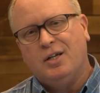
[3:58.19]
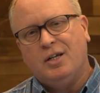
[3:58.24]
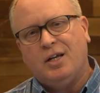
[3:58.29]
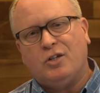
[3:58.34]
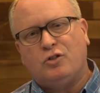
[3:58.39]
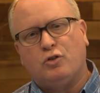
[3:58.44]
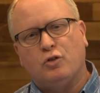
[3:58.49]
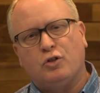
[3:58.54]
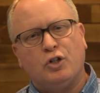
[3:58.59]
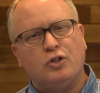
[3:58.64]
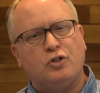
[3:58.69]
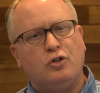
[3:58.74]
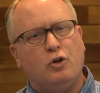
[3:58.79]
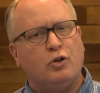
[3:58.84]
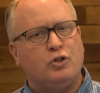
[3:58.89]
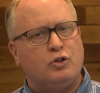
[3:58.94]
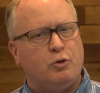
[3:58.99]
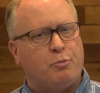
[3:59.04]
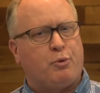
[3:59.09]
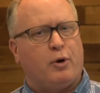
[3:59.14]
And so just know
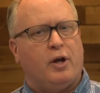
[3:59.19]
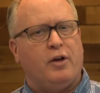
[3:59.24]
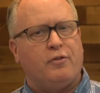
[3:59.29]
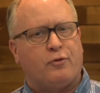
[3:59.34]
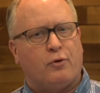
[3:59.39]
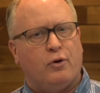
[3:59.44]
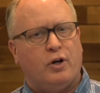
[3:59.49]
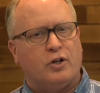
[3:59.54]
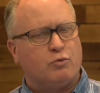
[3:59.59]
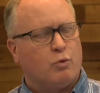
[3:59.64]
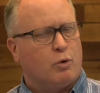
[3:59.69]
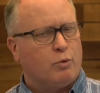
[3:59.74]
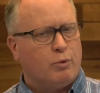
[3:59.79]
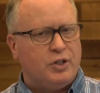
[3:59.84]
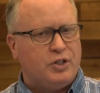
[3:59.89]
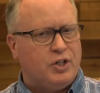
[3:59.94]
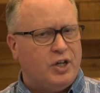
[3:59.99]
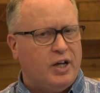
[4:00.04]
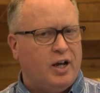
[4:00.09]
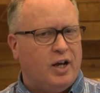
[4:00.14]
as you pray for us, we're
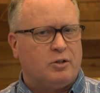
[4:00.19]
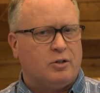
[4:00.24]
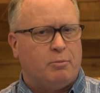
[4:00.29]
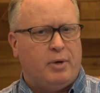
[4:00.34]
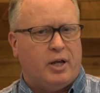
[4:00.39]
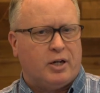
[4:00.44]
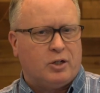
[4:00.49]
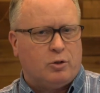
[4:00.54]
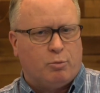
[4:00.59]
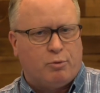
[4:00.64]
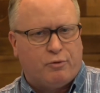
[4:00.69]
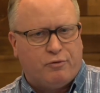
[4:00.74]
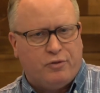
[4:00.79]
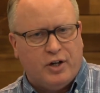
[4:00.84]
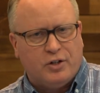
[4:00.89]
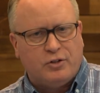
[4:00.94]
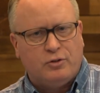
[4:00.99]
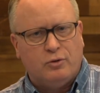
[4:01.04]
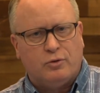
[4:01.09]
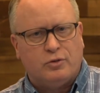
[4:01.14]
reaching medical
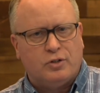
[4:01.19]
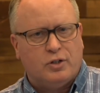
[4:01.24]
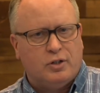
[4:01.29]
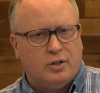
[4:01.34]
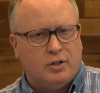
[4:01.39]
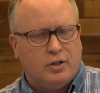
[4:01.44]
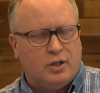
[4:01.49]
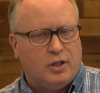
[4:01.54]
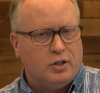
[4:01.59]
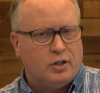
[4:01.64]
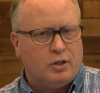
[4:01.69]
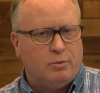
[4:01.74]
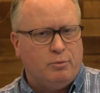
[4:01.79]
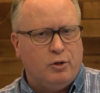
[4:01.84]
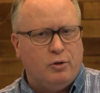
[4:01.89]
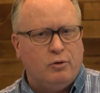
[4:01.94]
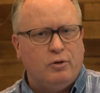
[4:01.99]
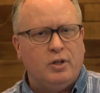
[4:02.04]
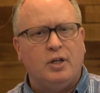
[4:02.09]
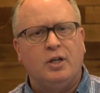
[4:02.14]
professionals in the
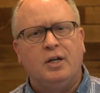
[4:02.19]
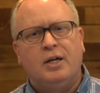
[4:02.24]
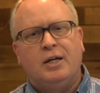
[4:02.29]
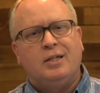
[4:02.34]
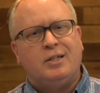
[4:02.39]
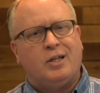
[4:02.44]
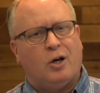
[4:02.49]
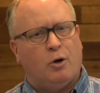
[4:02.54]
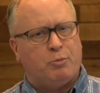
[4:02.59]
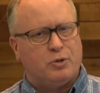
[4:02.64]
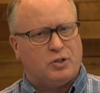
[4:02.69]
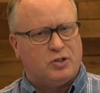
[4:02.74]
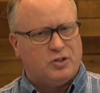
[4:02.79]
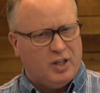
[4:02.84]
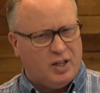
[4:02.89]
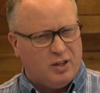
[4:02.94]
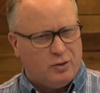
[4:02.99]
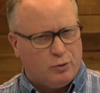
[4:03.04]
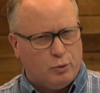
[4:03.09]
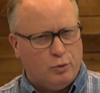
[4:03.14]
community to help us
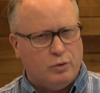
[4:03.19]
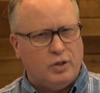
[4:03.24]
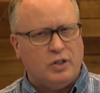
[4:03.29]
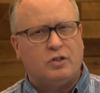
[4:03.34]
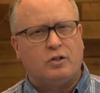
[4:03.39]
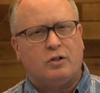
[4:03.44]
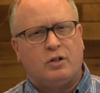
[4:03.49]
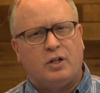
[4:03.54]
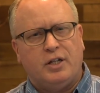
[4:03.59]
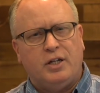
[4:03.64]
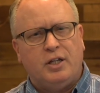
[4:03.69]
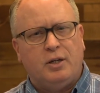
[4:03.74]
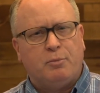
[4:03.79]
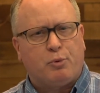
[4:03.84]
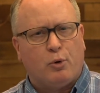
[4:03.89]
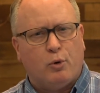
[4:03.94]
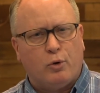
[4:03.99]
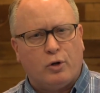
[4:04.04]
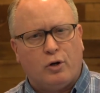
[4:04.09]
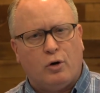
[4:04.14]
think through these cleaning
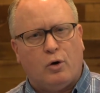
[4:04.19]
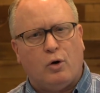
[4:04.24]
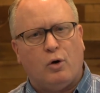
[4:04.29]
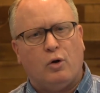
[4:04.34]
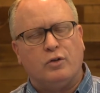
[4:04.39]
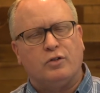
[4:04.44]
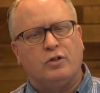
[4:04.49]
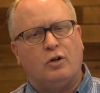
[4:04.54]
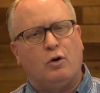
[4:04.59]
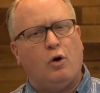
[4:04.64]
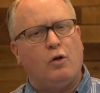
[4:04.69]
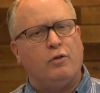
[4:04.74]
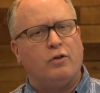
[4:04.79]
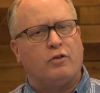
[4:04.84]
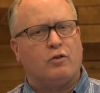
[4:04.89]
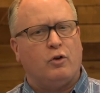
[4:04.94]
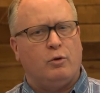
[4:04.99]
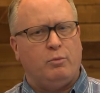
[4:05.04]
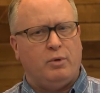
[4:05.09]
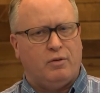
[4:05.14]
protocols and all
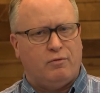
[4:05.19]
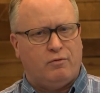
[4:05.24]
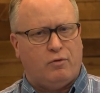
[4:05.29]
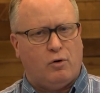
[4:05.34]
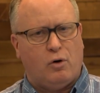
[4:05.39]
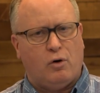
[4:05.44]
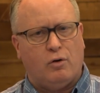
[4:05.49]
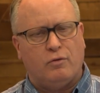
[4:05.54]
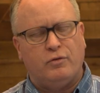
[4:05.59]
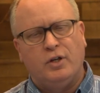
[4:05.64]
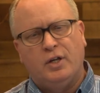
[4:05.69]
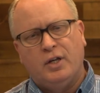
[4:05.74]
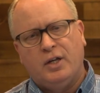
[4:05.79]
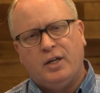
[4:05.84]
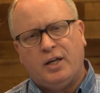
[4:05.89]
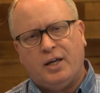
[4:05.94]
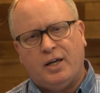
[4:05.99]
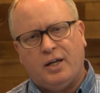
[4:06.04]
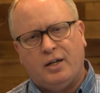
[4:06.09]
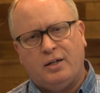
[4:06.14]
that's going to be involved
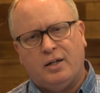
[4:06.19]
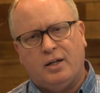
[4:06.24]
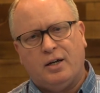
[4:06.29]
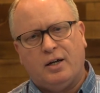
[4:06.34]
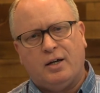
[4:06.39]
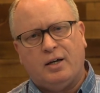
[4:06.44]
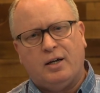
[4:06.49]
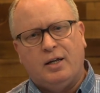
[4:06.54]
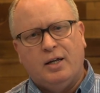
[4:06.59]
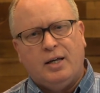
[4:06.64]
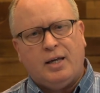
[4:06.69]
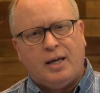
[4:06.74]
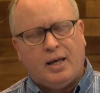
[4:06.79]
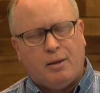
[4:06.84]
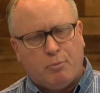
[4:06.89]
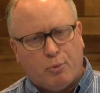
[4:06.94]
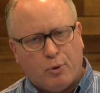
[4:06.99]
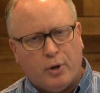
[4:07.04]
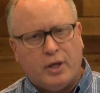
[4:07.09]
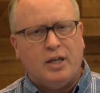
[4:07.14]
in
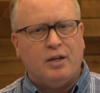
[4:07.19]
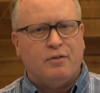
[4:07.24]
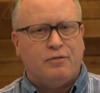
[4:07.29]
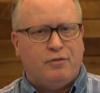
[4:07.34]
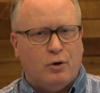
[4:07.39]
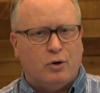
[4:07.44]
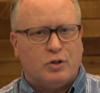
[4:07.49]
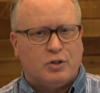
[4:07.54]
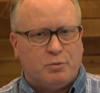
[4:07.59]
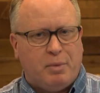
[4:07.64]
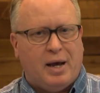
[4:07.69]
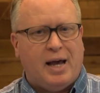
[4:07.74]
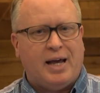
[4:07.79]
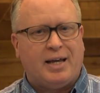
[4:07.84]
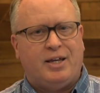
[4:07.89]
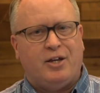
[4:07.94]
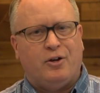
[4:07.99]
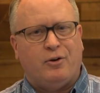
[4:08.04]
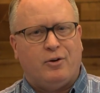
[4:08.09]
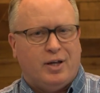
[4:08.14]
bringing folks
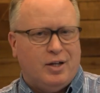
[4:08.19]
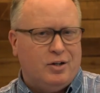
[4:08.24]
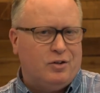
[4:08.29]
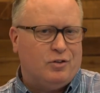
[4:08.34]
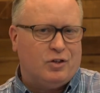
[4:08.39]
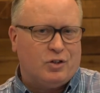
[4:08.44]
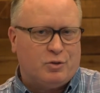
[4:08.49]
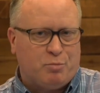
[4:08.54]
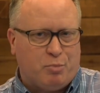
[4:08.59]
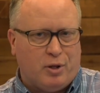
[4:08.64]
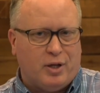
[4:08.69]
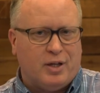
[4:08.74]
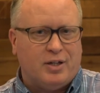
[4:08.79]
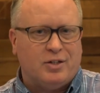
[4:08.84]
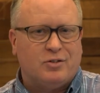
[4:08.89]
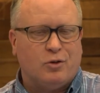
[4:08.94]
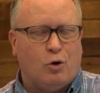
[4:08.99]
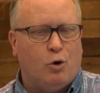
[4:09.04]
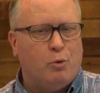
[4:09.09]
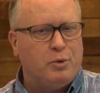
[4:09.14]
back here into this
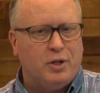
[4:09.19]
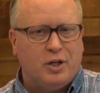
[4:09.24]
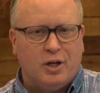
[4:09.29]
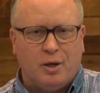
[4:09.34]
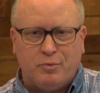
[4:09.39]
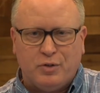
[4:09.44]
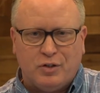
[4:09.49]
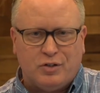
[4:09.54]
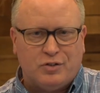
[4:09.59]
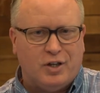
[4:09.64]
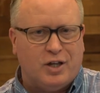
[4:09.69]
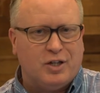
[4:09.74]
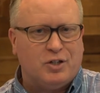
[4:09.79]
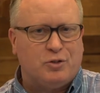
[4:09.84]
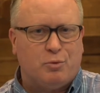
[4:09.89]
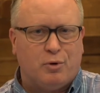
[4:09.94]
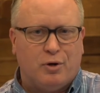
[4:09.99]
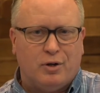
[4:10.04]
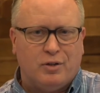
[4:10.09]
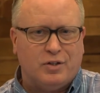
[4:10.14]
place, opening up this
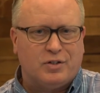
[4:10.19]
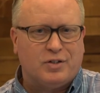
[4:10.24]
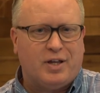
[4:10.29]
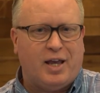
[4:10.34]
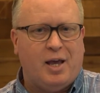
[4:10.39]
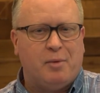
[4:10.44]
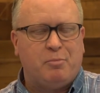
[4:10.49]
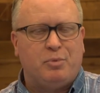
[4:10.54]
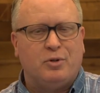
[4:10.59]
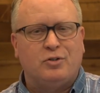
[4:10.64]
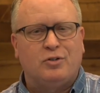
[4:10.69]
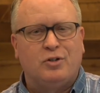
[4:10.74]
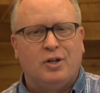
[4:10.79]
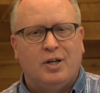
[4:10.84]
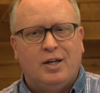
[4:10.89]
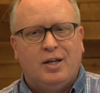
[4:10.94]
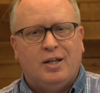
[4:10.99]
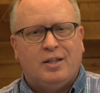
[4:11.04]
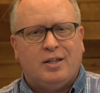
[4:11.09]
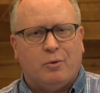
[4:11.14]
sanctuary and this campus
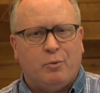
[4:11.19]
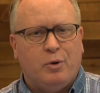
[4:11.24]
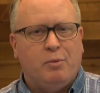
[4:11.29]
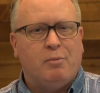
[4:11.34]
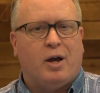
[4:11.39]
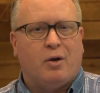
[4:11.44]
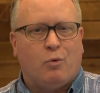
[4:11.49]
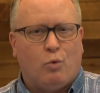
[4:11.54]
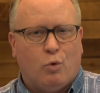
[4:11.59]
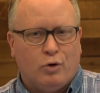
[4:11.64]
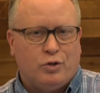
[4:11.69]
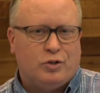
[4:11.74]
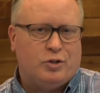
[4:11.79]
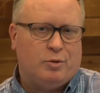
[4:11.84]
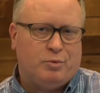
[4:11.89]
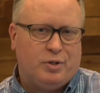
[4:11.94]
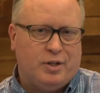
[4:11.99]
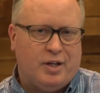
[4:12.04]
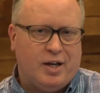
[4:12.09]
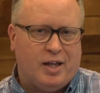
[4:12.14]
that we might
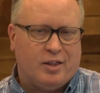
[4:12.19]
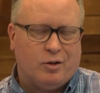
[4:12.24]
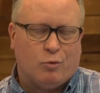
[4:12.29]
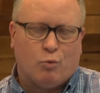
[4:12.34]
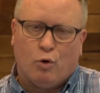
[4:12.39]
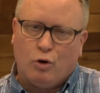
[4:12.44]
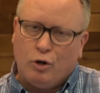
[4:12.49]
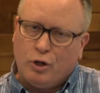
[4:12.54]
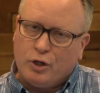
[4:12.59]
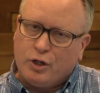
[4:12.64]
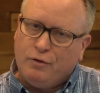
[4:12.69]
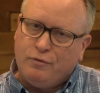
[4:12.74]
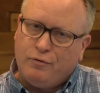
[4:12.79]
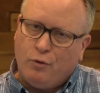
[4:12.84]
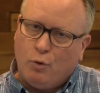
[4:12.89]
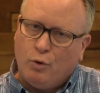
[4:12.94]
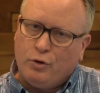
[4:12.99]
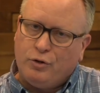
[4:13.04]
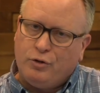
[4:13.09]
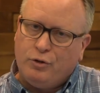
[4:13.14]
worship together. We're looking
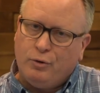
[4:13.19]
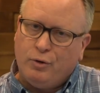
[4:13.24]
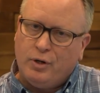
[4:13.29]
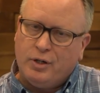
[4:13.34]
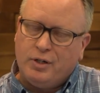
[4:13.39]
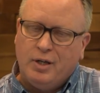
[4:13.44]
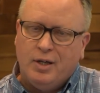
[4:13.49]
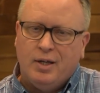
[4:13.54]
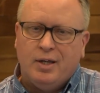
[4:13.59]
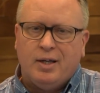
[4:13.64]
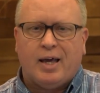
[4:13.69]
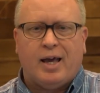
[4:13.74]
forward to it.